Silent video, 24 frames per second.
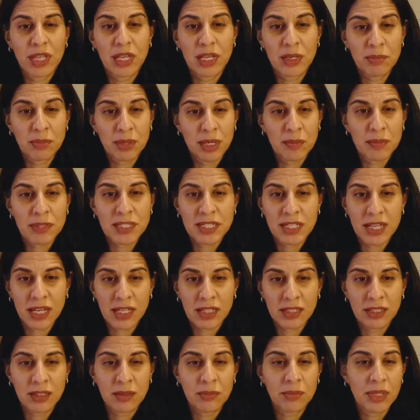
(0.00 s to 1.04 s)
that
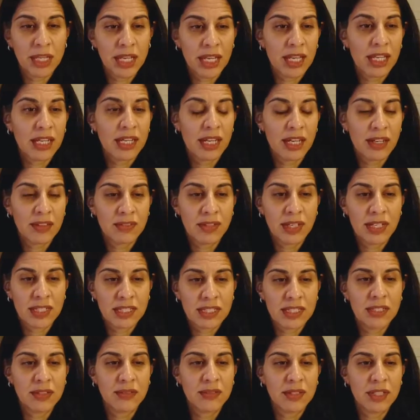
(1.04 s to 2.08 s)
abemaciclib can have
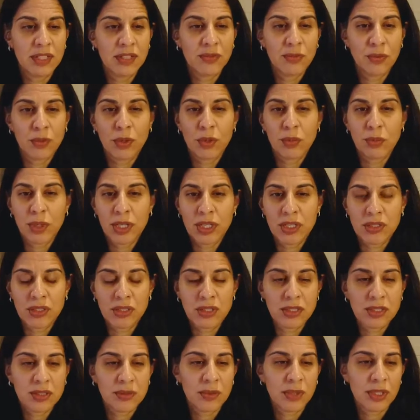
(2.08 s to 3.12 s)
activity for
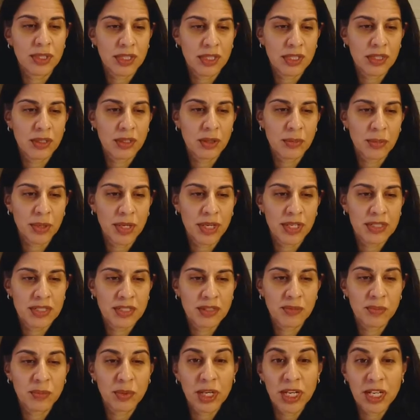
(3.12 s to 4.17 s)
patients with
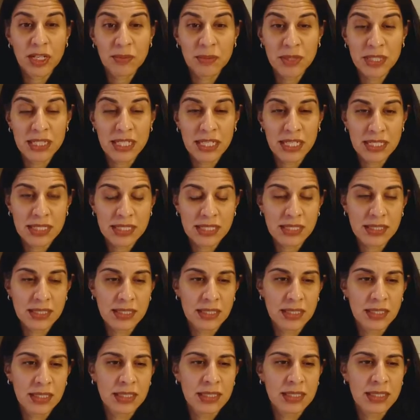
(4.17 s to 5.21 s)
ER-positive brain
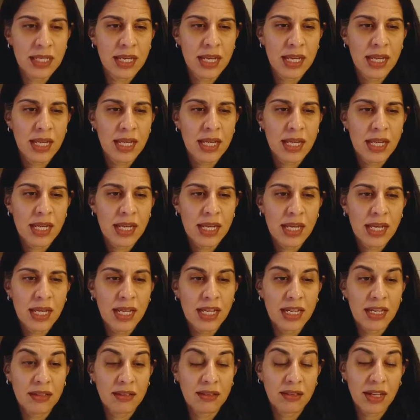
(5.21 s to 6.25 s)
metastases.
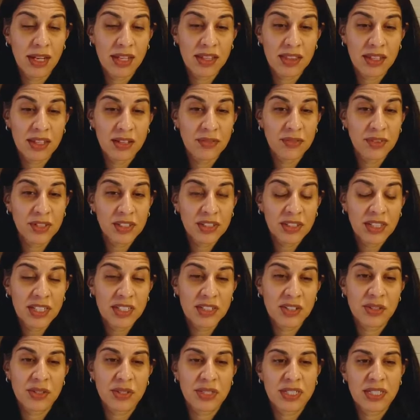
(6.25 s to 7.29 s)
And I think very
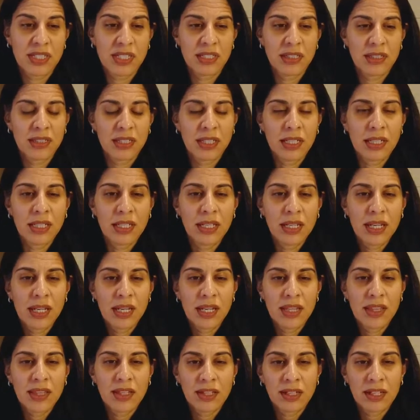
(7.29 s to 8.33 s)
interestingly,
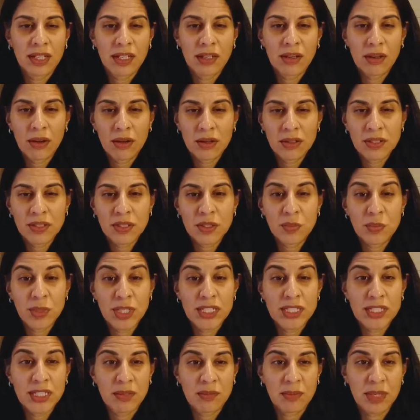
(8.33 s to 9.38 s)
there can also be
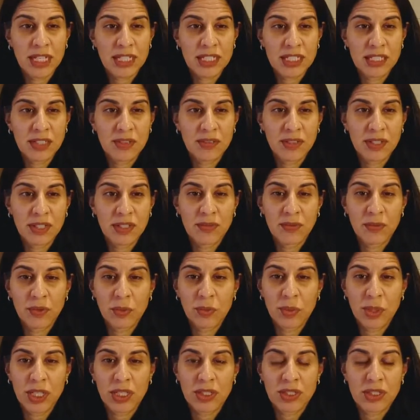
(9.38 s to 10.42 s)
some activity for
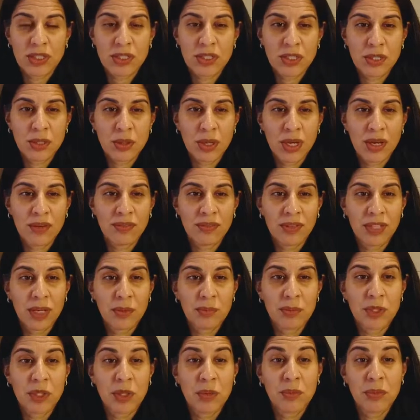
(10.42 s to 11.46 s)
patients who have
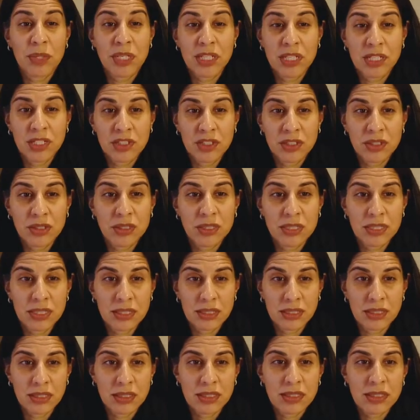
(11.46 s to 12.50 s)
leptomeningeal
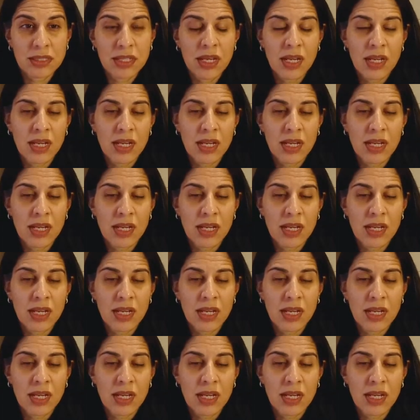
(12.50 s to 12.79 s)
disease.